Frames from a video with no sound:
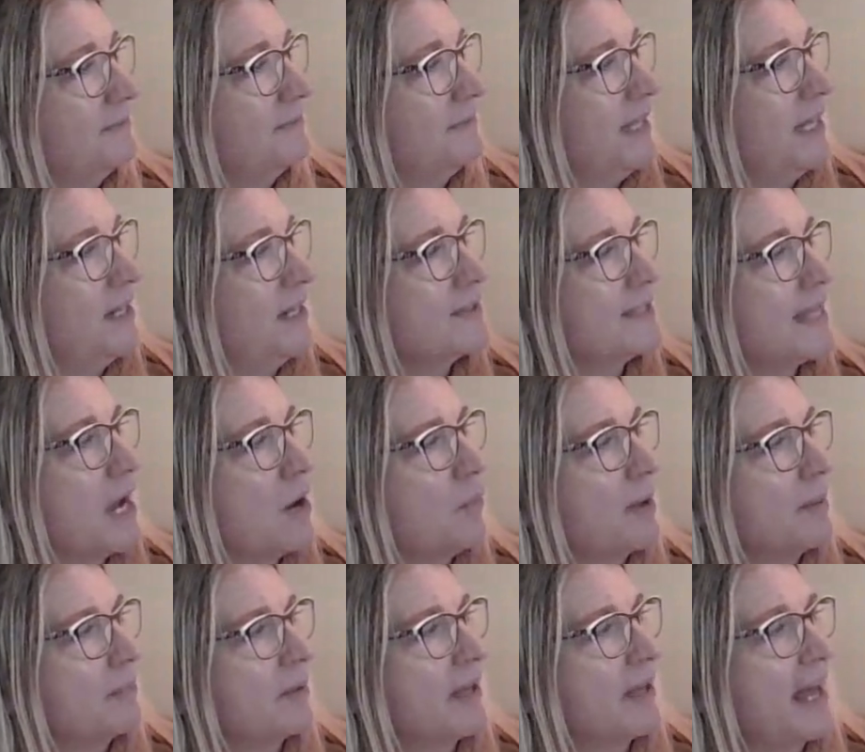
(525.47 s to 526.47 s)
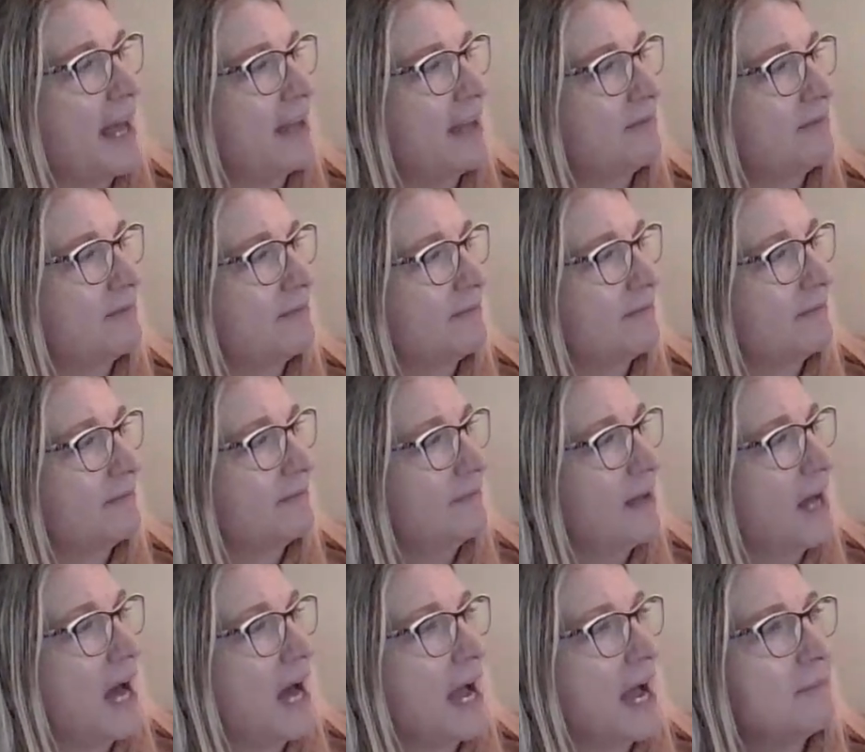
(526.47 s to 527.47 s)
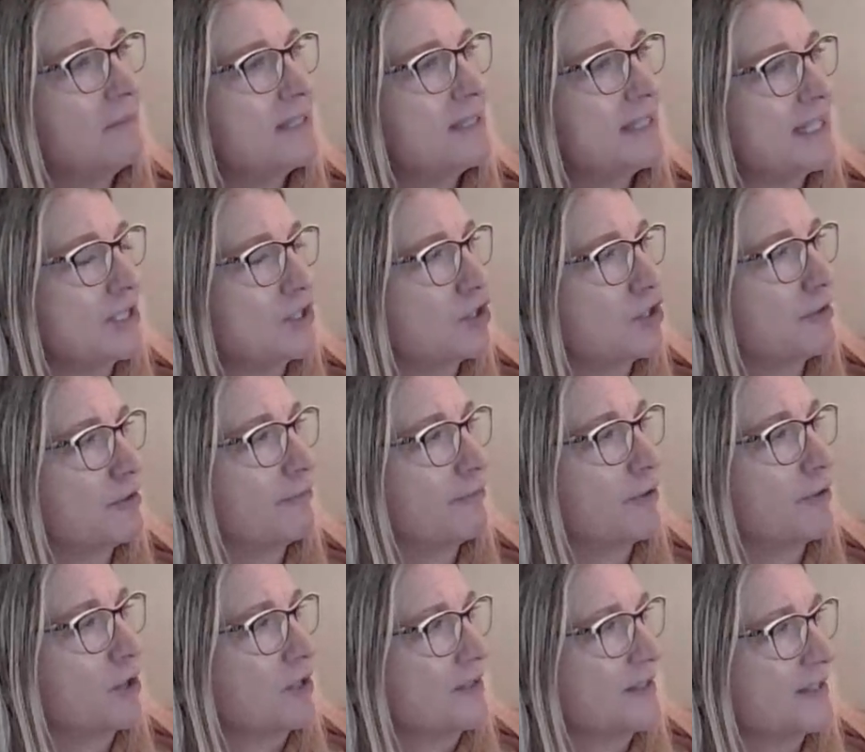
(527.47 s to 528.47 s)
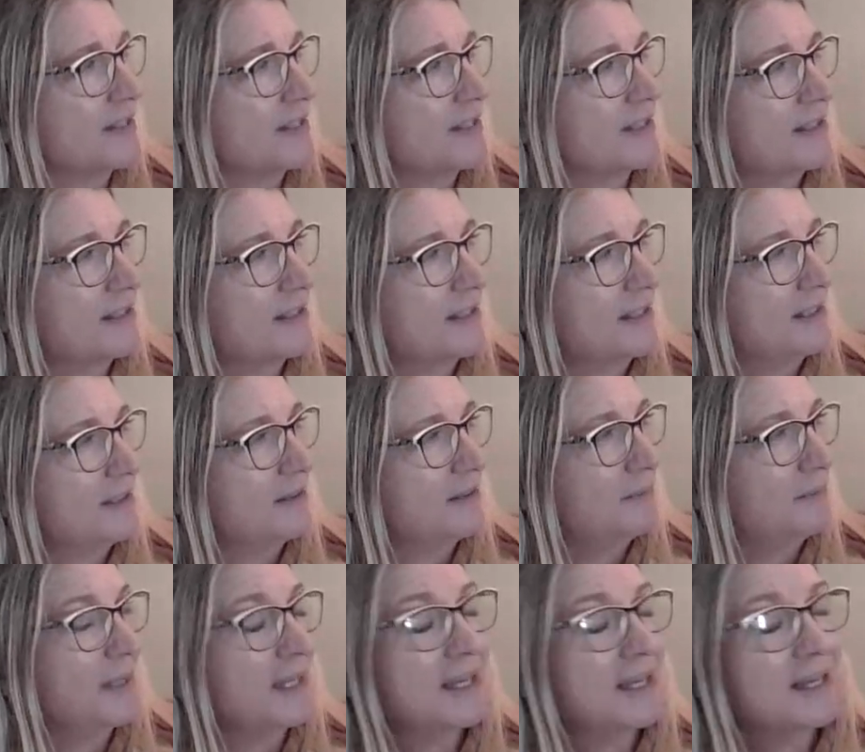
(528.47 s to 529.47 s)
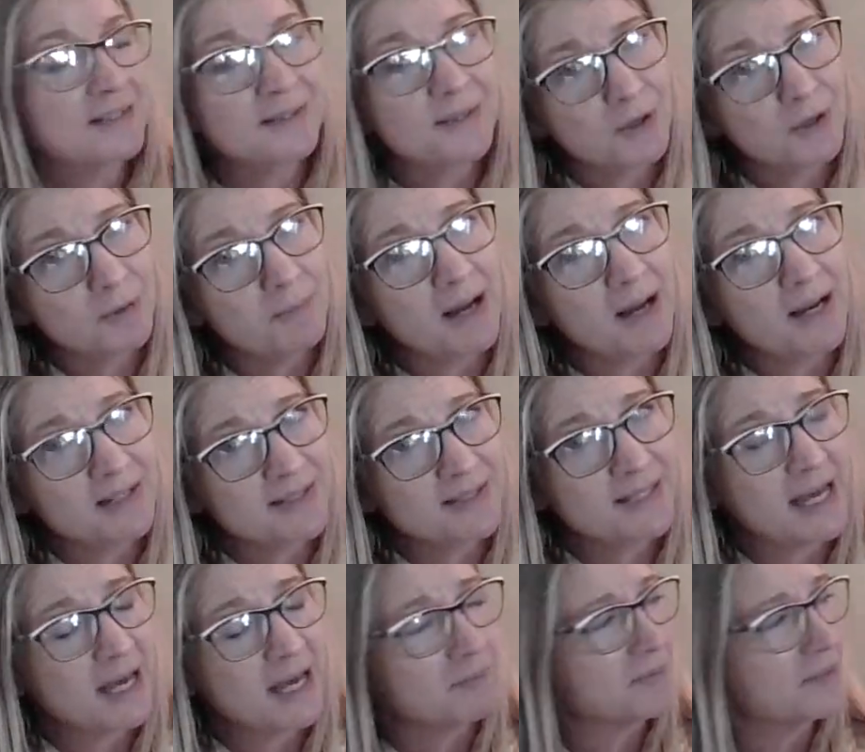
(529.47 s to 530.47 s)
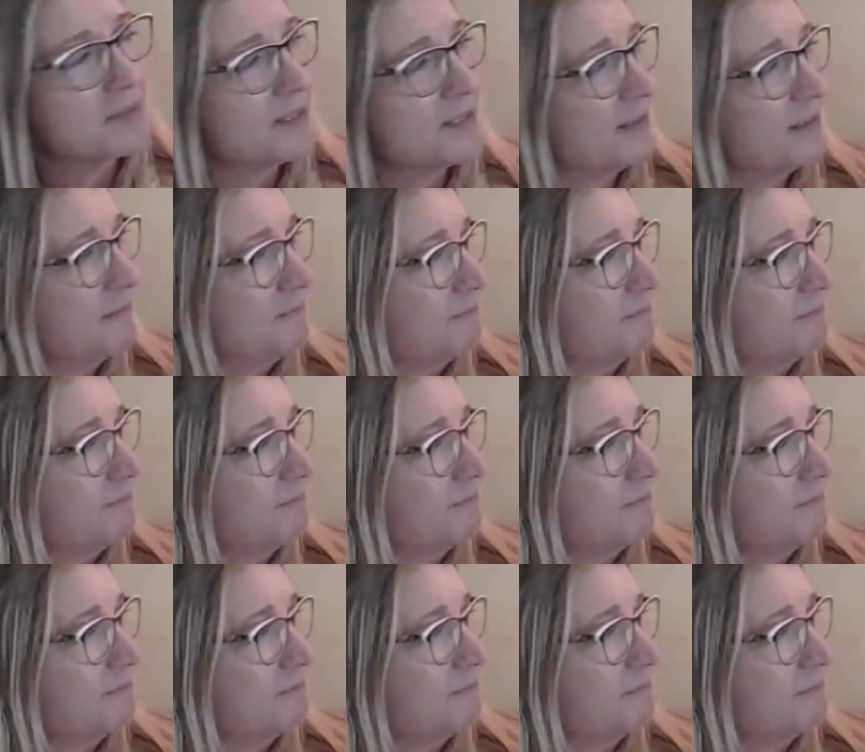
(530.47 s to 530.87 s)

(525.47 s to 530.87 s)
Here's how we play. I'm teacher first, because they're my steps.